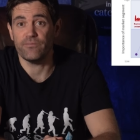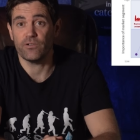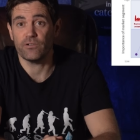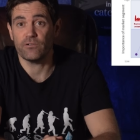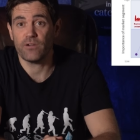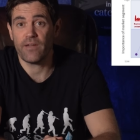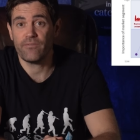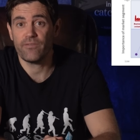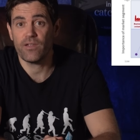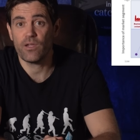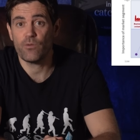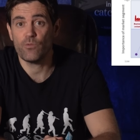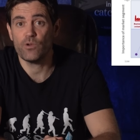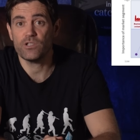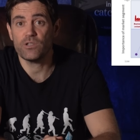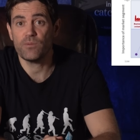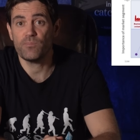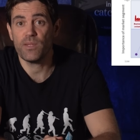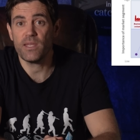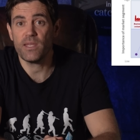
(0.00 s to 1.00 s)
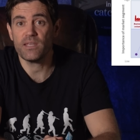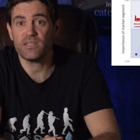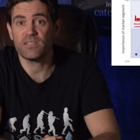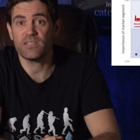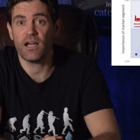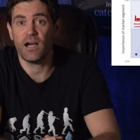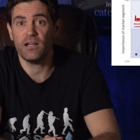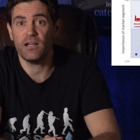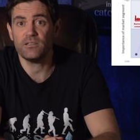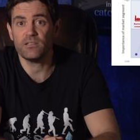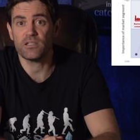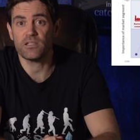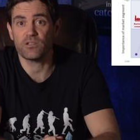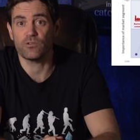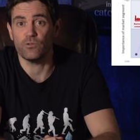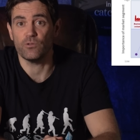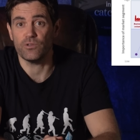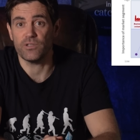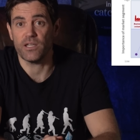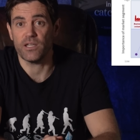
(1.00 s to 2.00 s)
infographic, which appears to
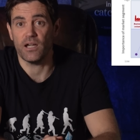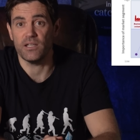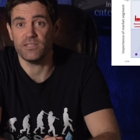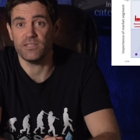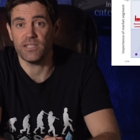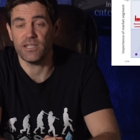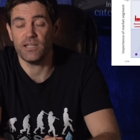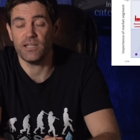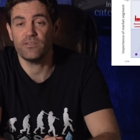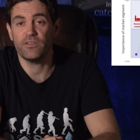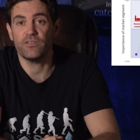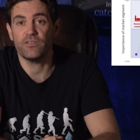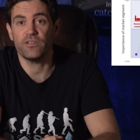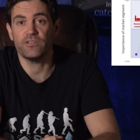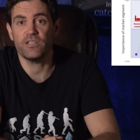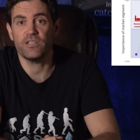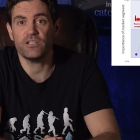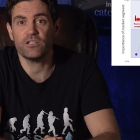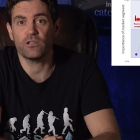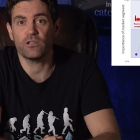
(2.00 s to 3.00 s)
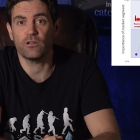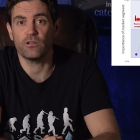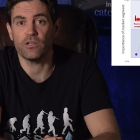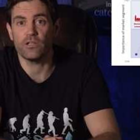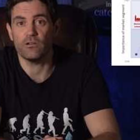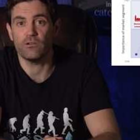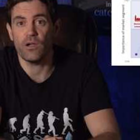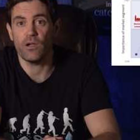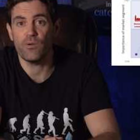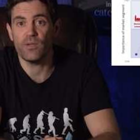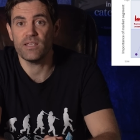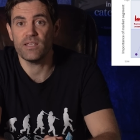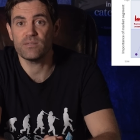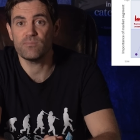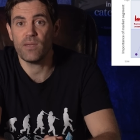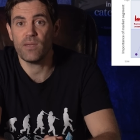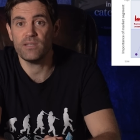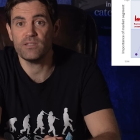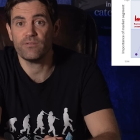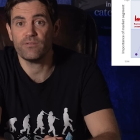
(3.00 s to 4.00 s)
underscore the idea that the digital euro is
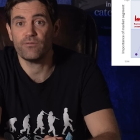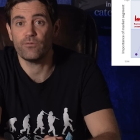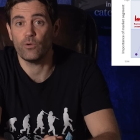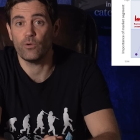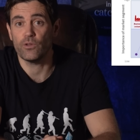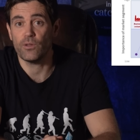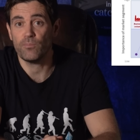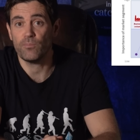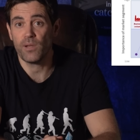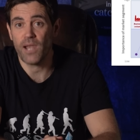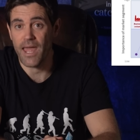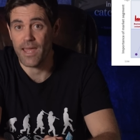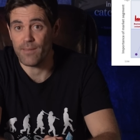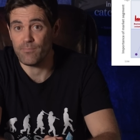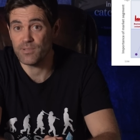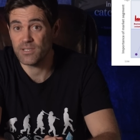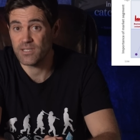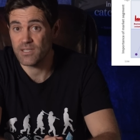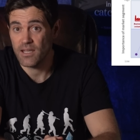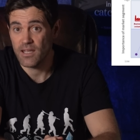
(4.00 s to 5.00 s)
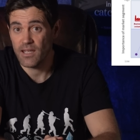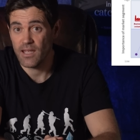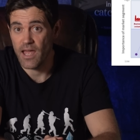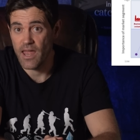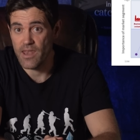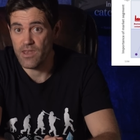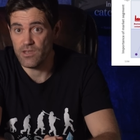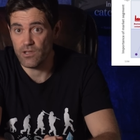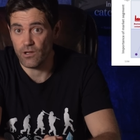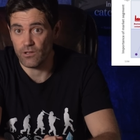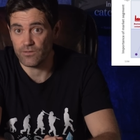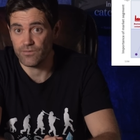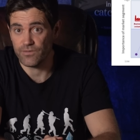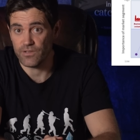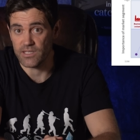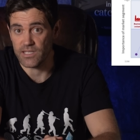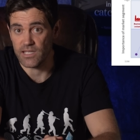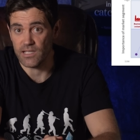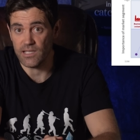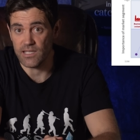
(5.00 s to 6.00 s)
meant for the plebs and not for
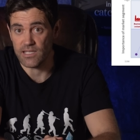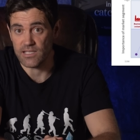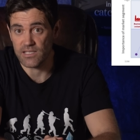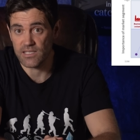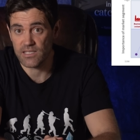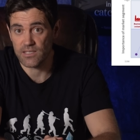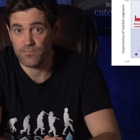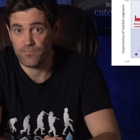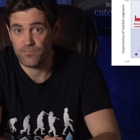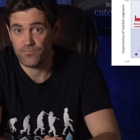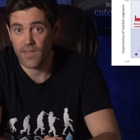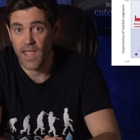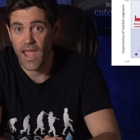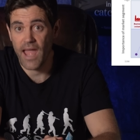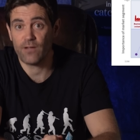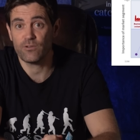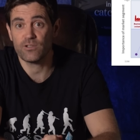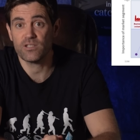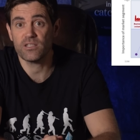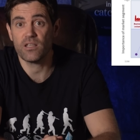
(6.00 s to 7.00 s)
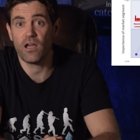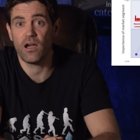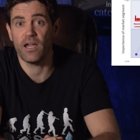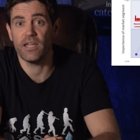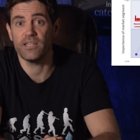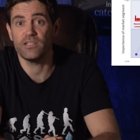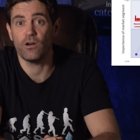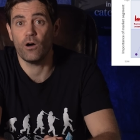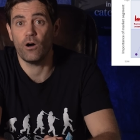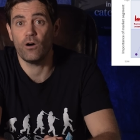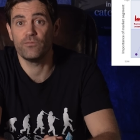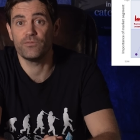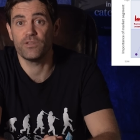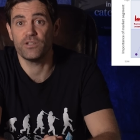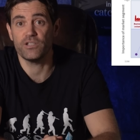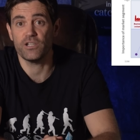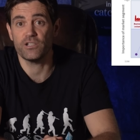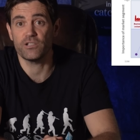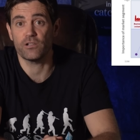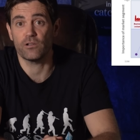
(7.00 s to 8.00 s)
the elites. Outside of the
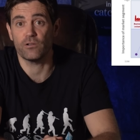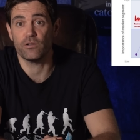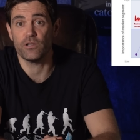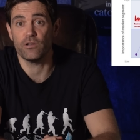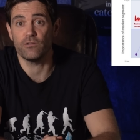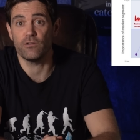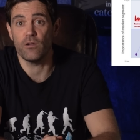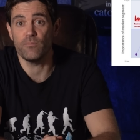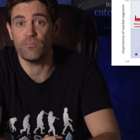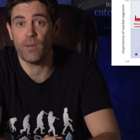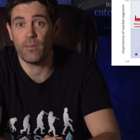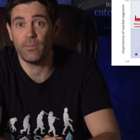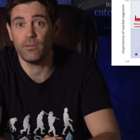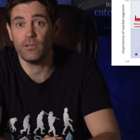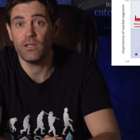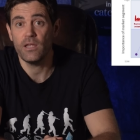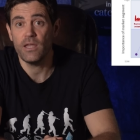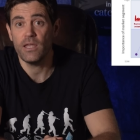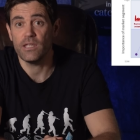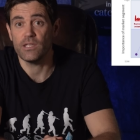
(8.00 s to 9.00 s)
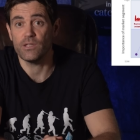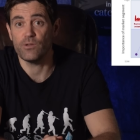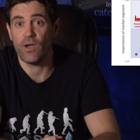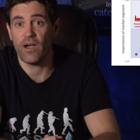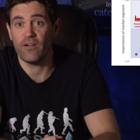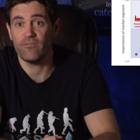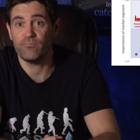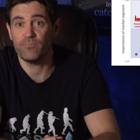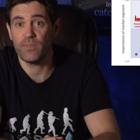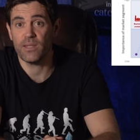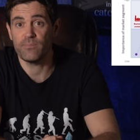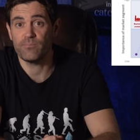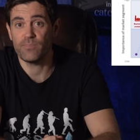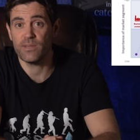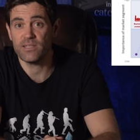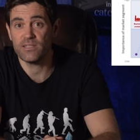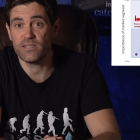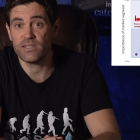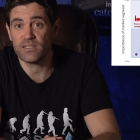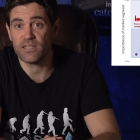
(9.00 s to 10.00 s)
digital euro bubble, you have big
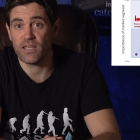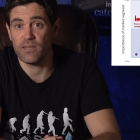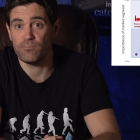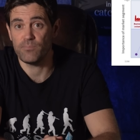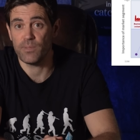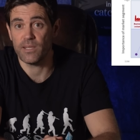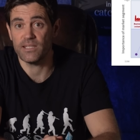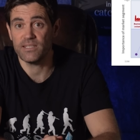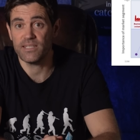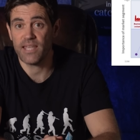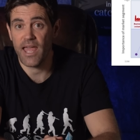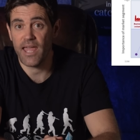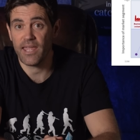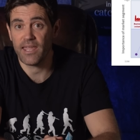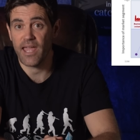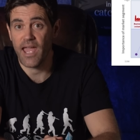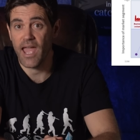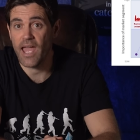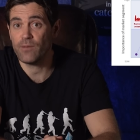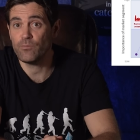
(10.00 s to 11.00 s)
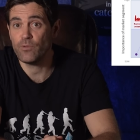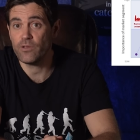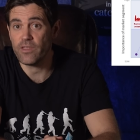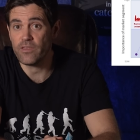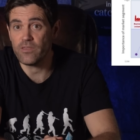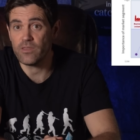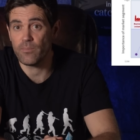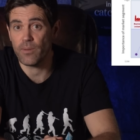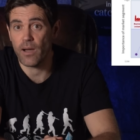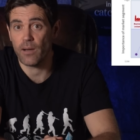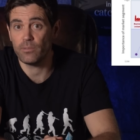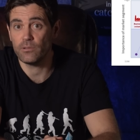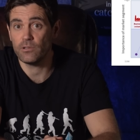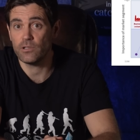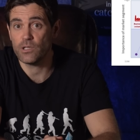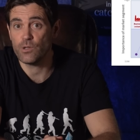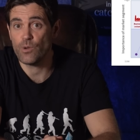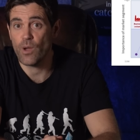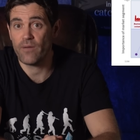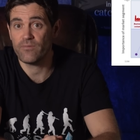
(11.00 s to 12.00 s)
business and big tech, and within the bubble,
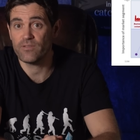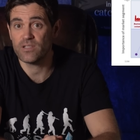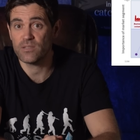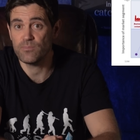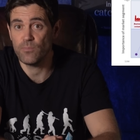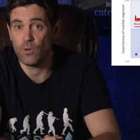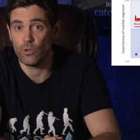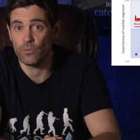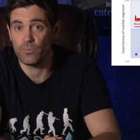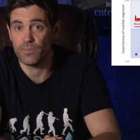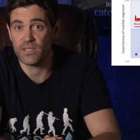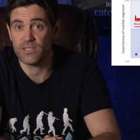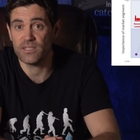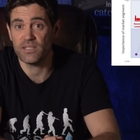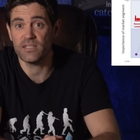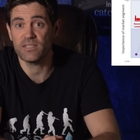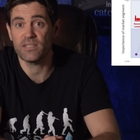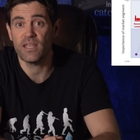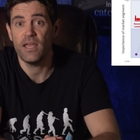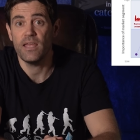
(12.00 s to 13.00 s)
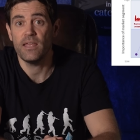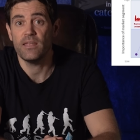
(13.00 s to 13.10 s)
you have small business,